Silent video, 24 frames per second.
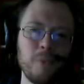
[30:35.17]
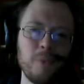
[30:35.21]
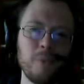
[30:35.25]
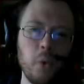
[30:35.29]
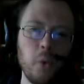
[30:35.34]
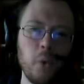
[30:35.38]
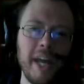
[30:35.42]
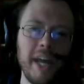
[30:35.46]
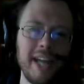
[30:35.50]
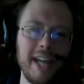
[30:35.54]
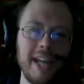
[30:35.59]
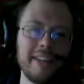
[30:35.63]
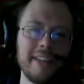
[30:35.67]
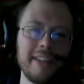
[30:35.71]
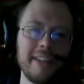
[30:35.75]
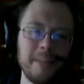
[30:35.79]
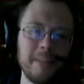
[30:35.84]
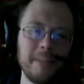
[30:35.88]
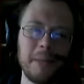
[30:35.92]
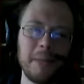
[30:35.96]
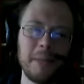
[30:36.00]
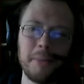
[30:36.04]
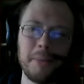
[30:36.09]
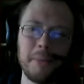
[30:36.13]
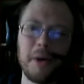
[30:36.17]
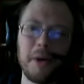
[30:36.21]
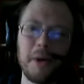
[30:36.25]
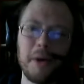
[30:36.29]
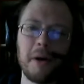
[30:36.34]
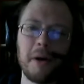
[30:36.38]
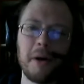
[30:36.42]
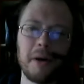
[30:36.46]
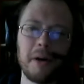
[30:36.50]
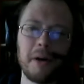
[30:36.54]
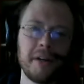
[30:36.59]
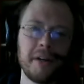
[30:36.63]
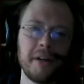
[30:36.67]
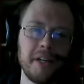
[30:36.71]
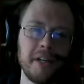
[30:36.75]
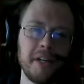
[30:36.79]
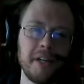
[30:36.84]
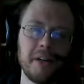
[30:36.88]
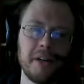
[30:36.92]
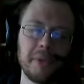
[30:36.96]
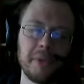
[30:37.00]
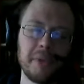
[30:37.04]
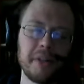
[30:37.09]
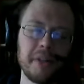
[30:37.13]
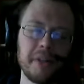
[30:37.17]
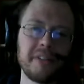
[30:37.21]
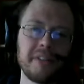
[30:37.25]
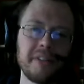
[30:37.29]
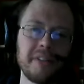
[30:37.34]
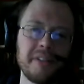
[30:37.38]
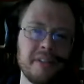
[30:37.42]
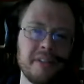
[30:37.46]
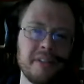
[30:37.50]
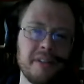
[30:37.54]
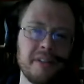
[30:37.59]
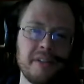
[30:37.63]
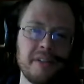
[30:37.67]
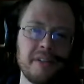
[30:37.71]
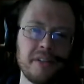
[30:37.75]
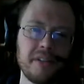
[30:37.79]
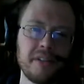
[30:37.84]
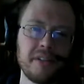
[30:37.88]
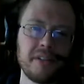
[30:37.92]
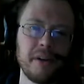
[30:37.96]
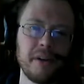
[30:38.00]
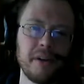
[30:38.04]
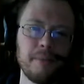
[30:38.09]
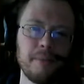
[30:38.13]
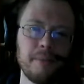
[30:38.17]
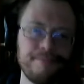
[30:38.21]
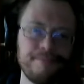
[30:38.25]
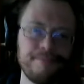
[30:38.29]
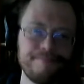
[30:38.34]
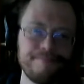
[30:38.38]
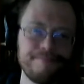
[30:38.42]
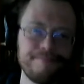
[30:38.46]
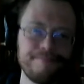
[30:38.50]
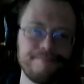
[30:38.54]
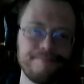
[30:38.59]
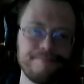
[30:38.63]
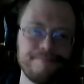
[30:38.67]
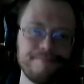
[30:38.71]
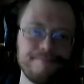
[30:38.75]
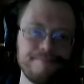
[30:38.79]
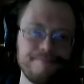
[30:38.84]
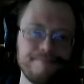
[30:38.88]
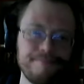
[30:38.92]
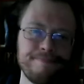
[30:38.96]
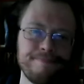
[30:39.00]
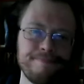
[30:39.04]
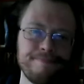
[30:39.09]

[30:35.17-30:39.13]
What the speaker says: way that people are in our world. So, yeah.